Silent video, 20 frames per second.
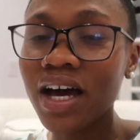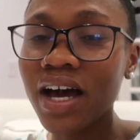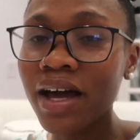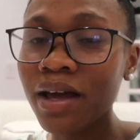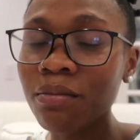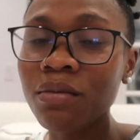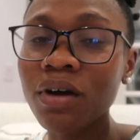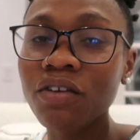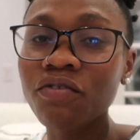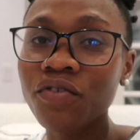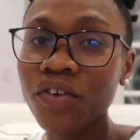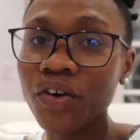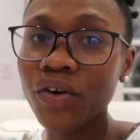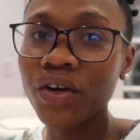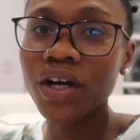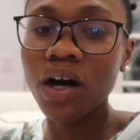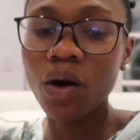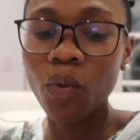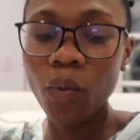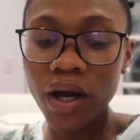I'm
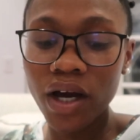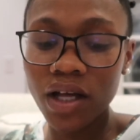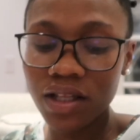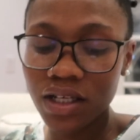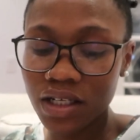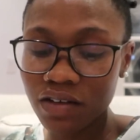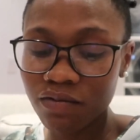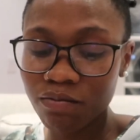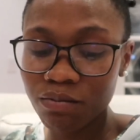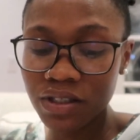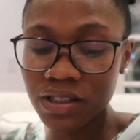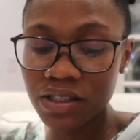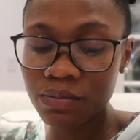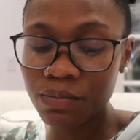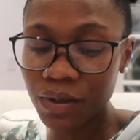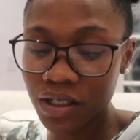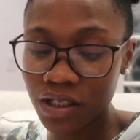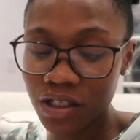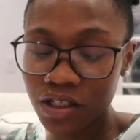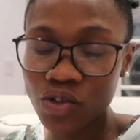very aware that I've been
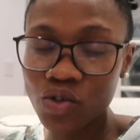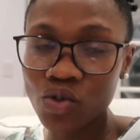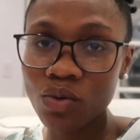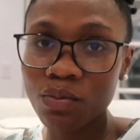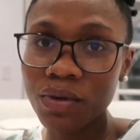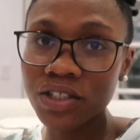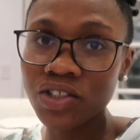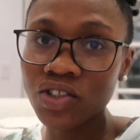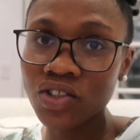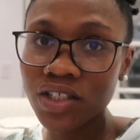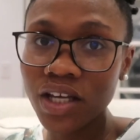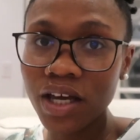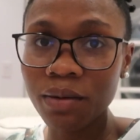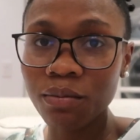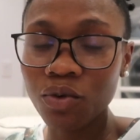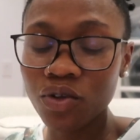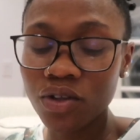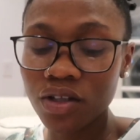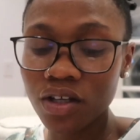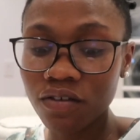spending so much
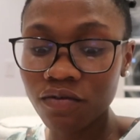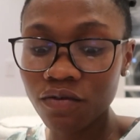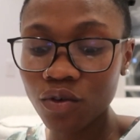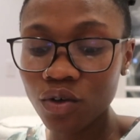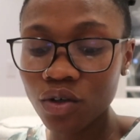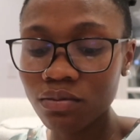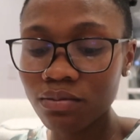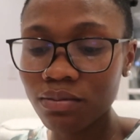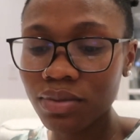time on the phone,